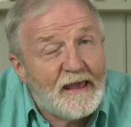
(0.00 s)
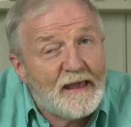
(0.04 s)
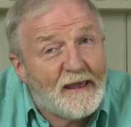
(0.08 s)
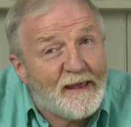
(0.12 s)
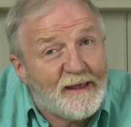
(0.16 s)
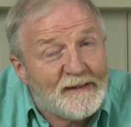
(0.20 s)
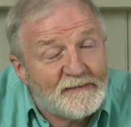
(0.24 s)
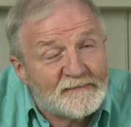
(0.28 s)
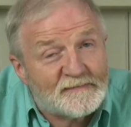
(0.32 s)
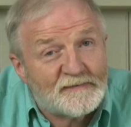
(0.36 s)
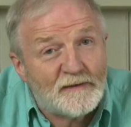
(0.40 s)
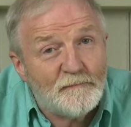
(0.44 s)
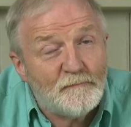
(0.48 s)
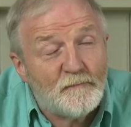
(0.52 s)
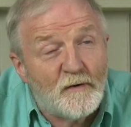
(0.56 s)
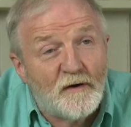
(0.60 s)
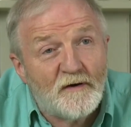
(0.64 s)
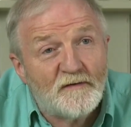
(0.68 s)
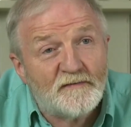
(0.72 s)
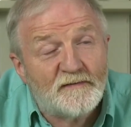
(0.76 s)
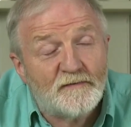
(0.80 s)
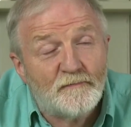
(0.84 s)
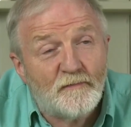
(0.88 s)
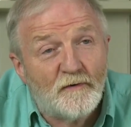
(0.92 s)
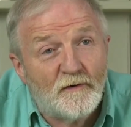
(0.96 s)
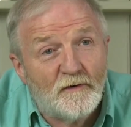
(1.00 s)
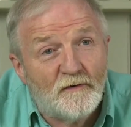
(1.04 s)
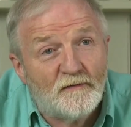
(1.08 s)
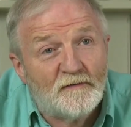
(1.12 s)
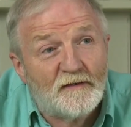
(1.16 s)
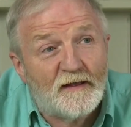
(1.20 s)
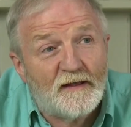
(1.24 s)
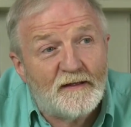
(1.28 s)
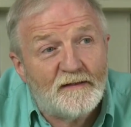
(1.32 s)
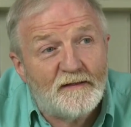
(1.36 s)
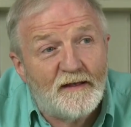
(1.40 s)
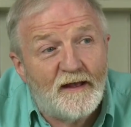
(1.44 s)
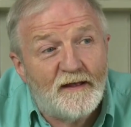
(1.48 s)
In some parts of the world,
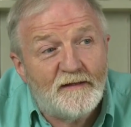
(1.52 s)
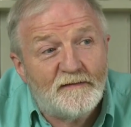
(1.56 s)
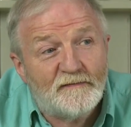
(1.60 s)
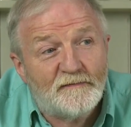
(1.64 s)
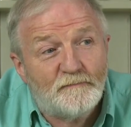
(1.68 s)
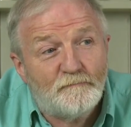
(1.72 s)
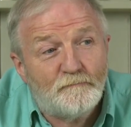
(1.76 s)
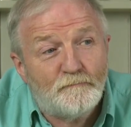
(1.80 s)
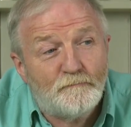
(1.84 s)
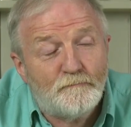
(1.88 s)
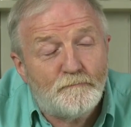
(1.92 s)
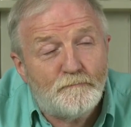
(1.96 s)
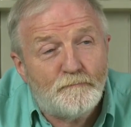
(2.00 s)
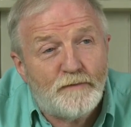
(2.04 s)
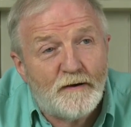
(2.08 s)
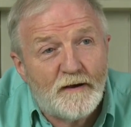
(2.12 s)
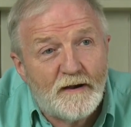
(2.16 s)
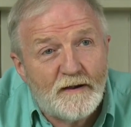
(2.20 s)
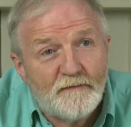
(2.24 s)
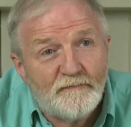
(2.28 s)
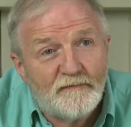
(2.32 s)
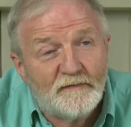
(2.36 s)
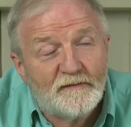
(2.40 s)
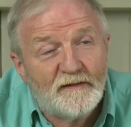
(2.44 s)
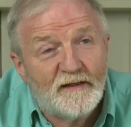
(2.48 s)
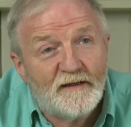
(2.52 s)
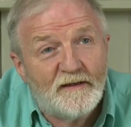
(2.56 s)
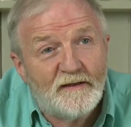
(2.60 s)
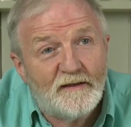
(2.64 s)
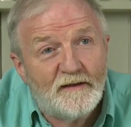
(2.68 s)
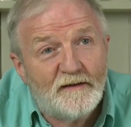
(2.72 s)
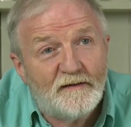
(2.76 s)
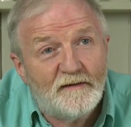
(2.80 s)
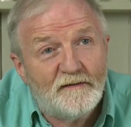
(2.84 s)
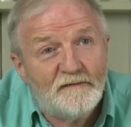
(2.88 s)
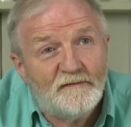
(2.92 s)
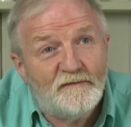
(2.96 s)
it's perfectly